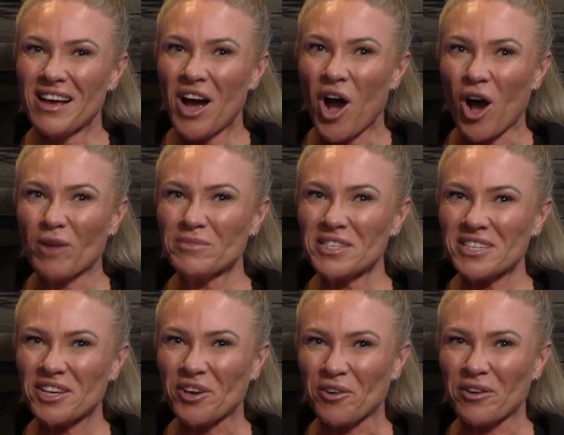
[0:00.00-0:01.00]
I'm just
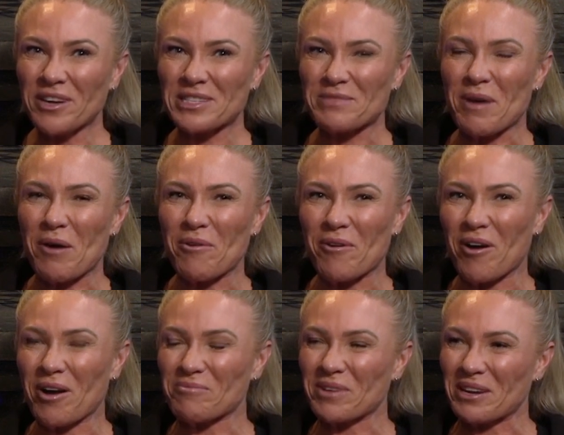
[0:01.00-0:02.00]
curious about where
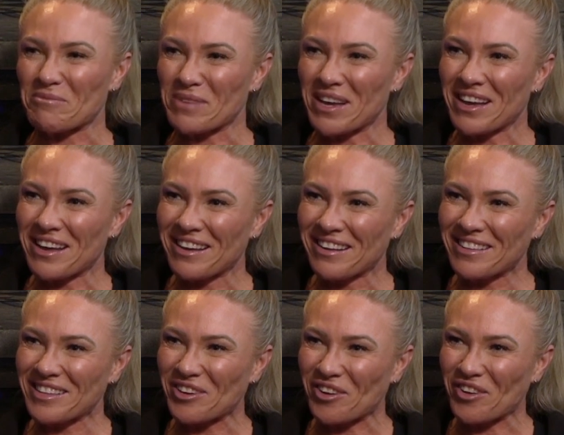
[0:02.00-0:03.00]
I'm going to be.
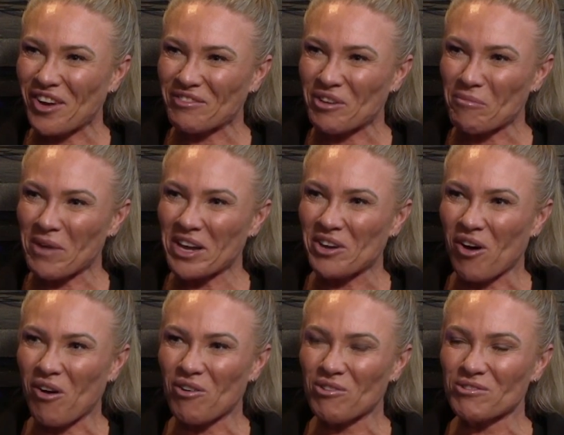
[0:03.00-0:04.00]
I've got my
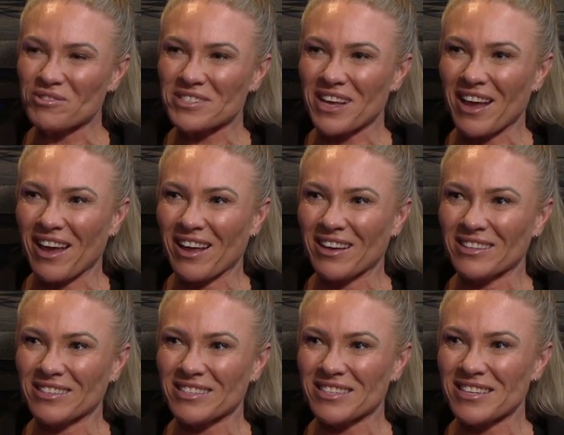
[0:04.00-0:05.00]
goals,
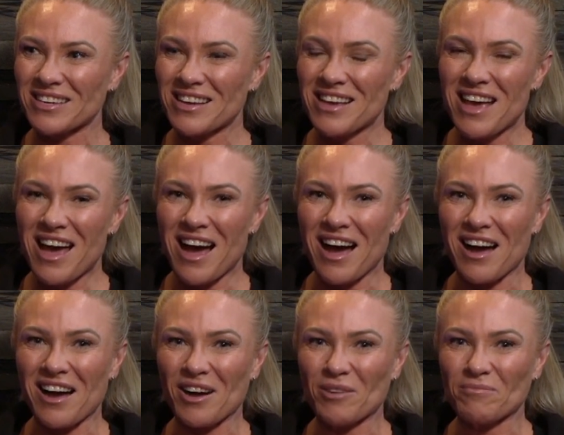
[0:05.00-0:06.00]
and
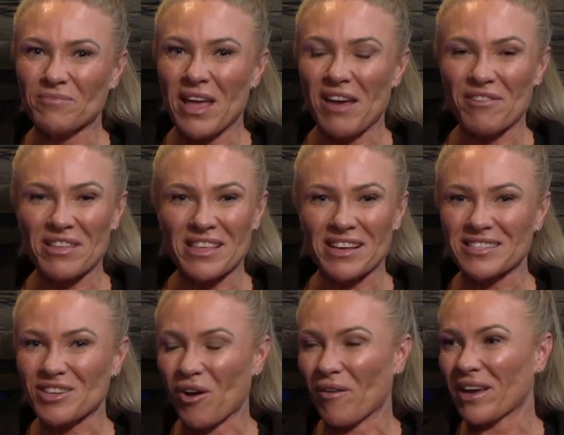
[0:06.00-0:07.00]
everything's
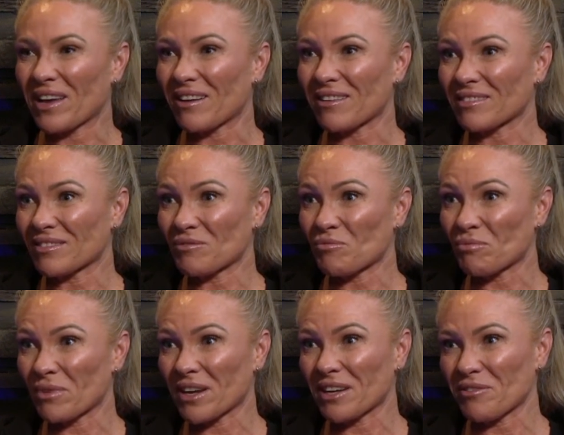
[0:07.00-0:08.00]
going
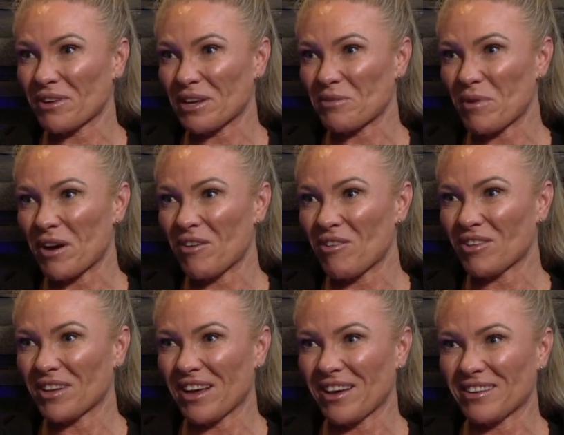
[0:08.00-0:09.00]
really, really
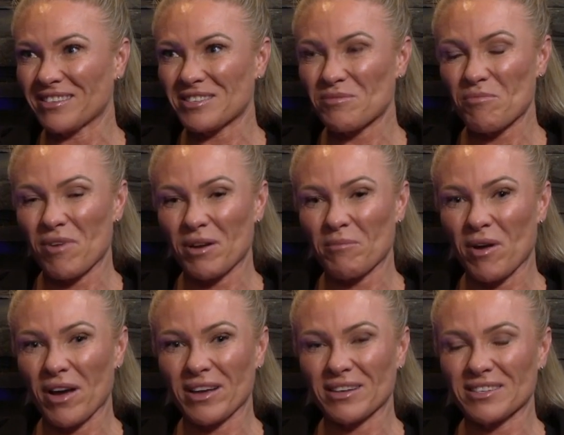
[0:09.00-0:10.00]
well. And one of my